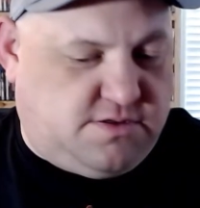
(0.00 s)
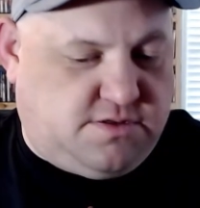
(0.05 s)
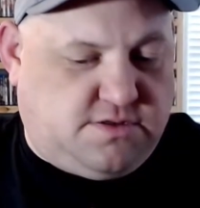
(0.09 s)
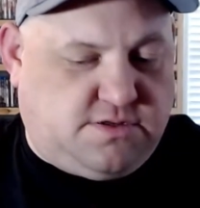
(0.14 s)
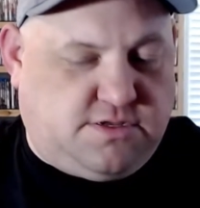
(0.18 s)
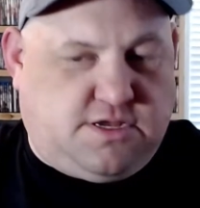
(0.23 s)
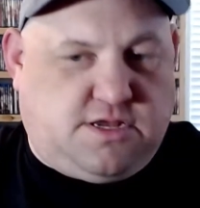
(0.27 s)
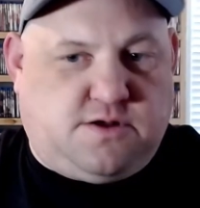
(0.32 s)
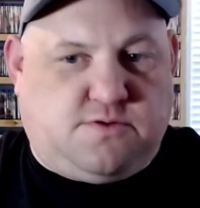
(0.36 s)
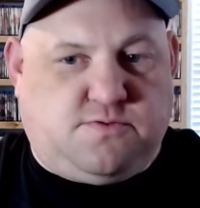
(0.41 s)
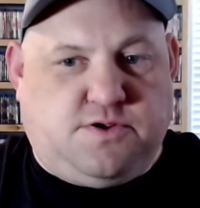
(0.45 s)

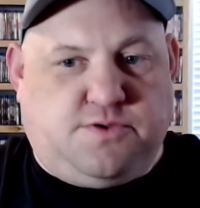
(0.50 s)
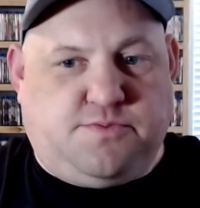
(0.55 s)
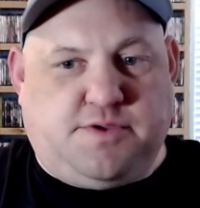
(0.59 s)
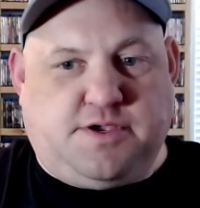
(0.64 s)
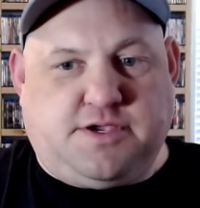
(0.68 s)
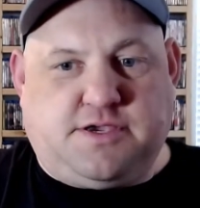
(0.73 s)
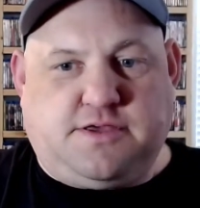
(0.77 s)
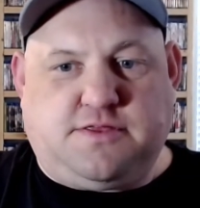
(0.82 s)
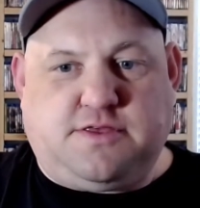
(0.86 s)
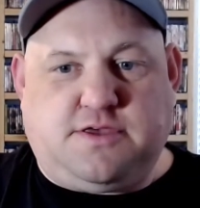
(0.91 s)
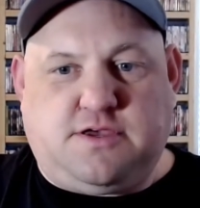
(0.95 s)
Got a
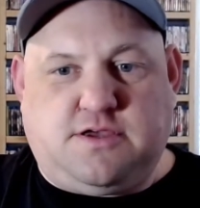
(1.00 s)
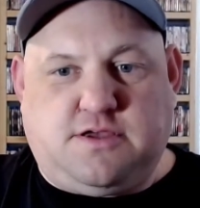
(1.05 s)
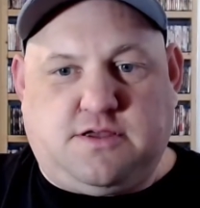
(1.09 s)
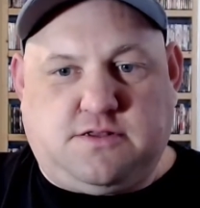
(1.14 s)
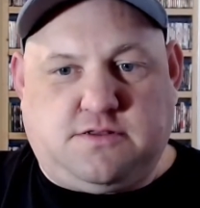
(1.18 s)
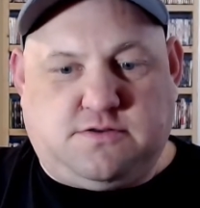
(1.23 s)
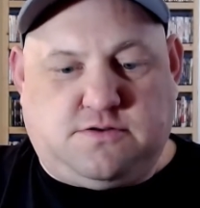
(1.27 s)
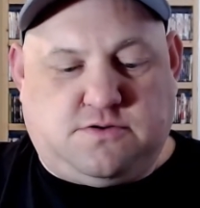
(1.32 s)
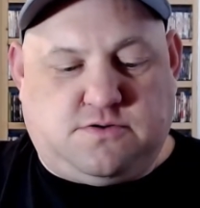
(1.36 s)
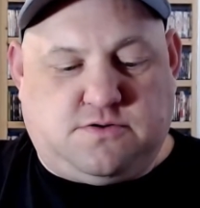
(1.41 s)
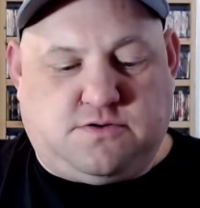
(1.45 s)
remake of that,
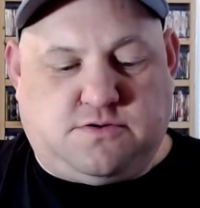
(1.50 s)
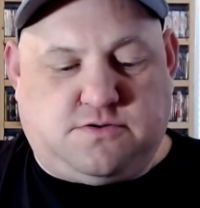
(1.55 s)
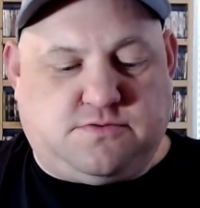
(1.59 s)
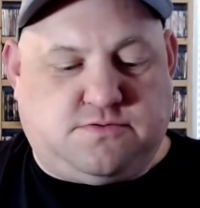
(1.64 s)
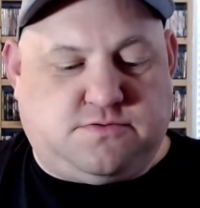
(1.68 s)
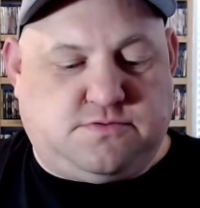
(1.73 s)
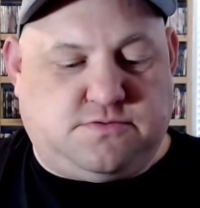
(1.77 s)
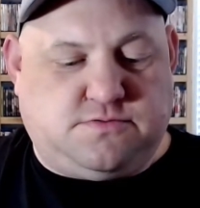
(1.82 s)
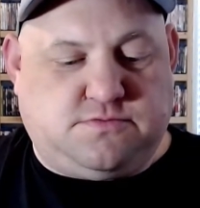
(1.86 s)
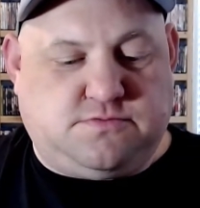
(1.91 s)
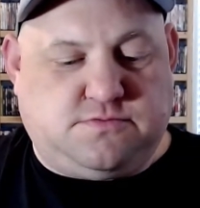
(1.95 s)
or
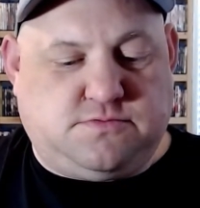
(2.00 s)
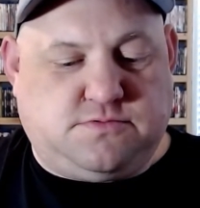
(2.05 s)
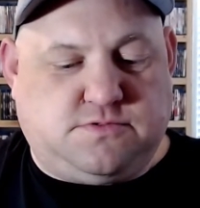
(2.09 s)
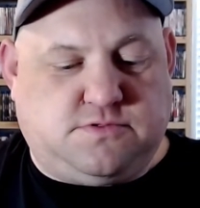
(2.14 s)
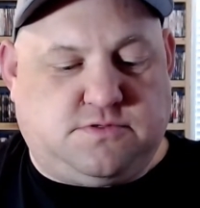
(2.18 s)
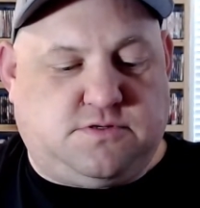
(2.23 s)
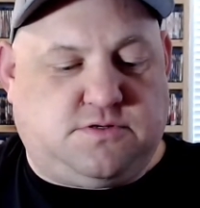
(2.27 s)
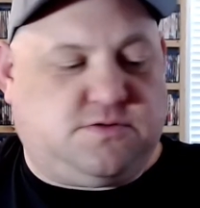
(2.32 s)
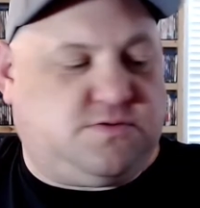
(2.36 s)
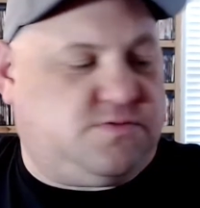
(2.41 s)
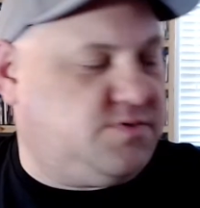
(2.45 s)

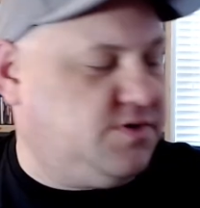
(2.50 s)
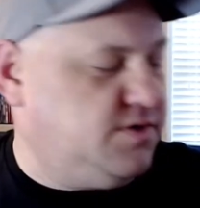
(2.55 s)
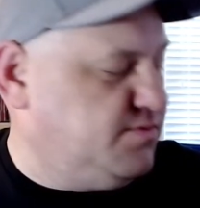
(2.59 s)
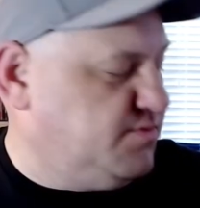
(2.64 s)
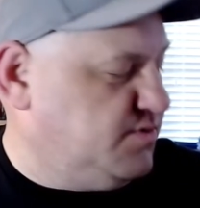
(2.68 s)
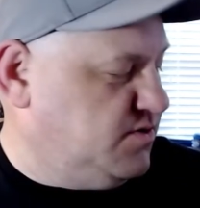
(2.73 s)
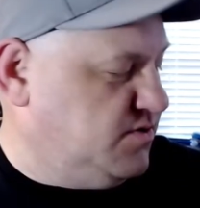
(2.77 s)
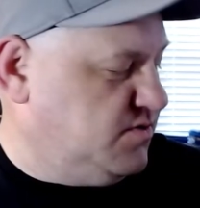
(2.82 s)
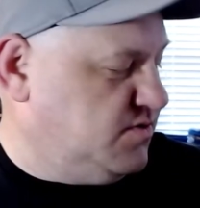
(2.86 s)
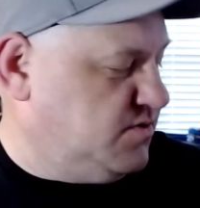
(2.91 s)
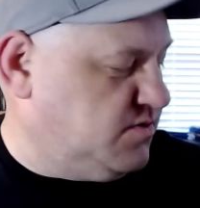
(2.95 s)
a
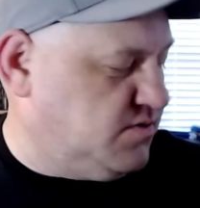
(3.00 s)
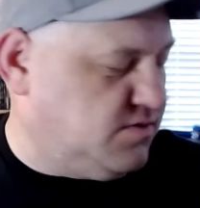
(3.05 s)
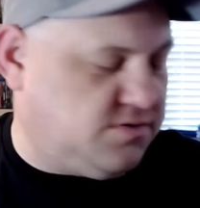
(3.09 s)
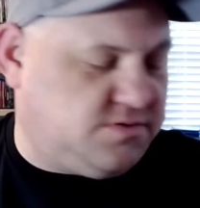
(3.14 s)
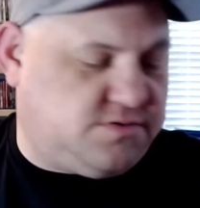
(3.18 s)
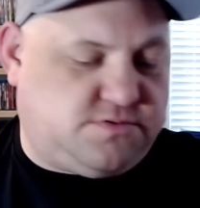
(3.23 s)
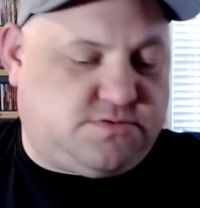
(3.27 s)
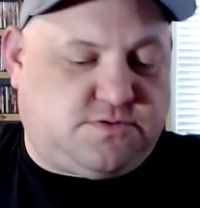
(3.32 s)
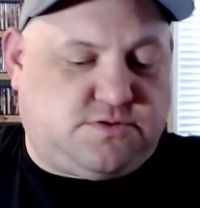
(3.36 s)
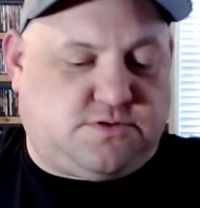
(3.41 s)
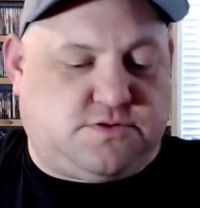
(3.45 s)
reboot,
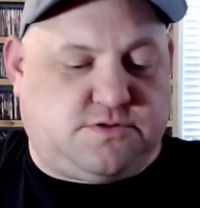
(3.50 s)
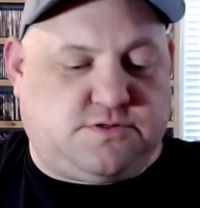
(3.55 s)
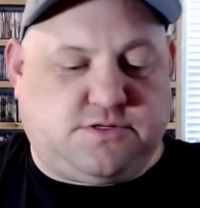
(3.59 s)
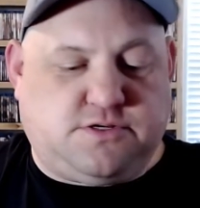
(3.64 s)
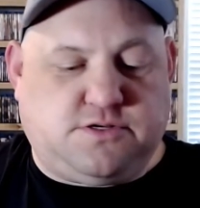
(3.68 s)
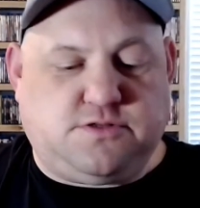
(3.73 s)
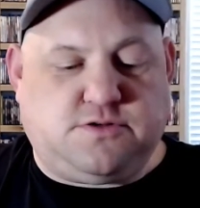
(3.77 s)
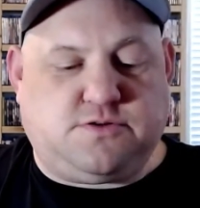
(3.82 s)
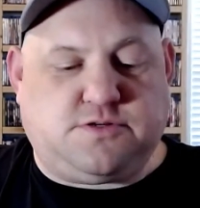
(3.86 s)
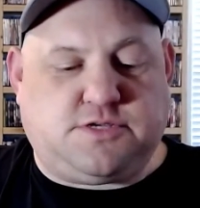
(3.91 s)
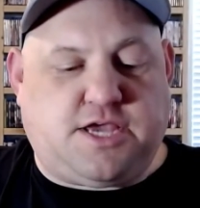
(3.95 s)
or
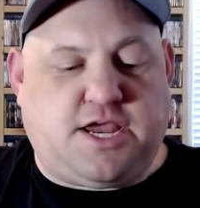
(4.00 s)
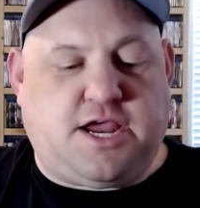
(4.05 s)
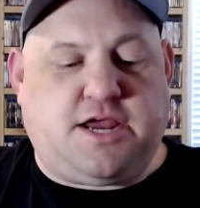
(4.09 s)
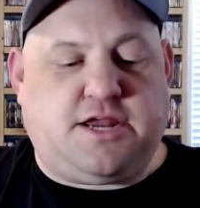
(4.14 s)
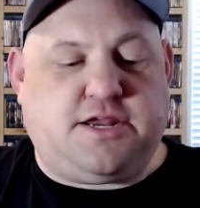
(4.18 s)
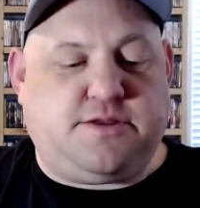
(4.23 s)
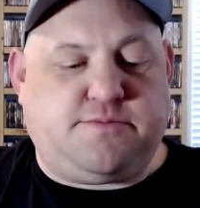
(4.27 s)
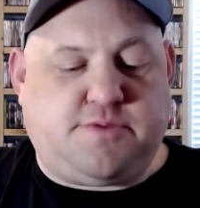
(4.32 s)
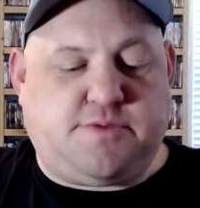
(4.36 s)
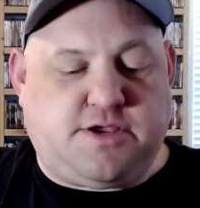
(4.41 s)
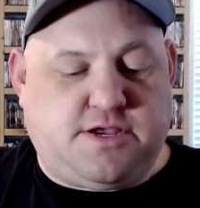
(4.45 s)
another
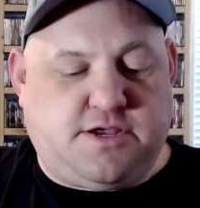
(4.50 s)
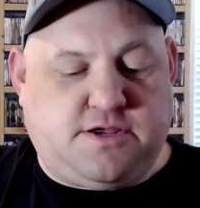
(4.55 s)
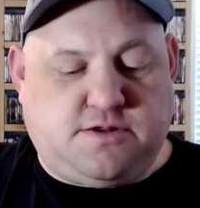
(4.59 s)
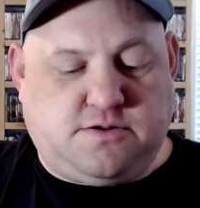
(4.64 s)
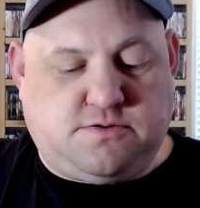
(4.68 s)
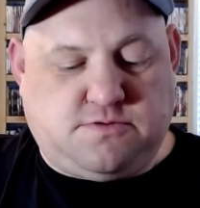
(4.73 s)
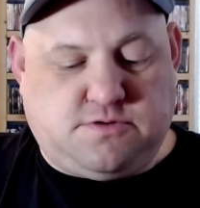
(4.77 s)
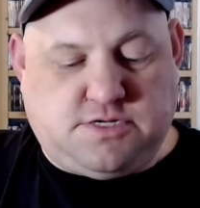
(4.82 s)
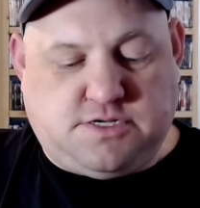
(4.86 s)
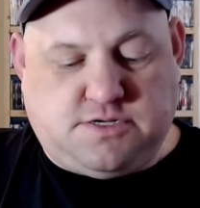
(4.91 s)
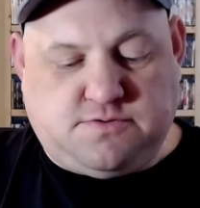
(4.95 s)
Candyman,
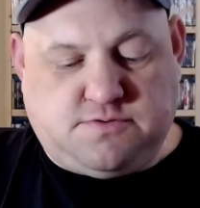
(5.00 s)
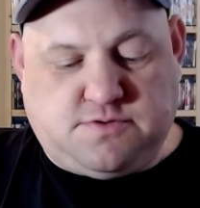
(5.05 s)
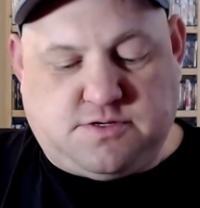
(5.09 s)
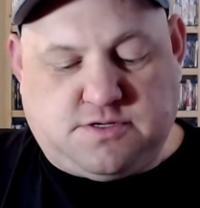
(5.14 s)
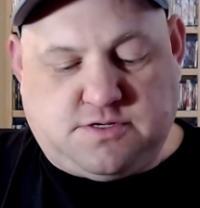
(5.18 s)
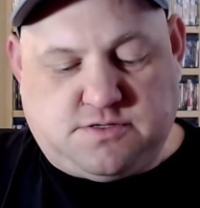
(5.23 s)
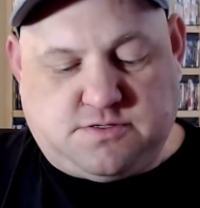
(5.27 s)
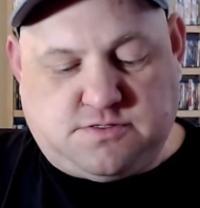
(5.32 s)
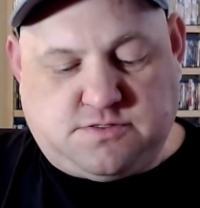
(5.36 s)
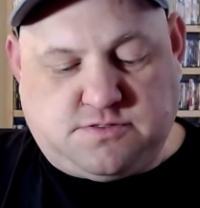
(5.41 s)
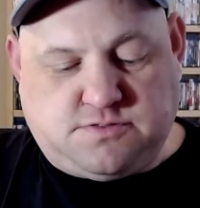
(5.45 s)
or whatever, I don't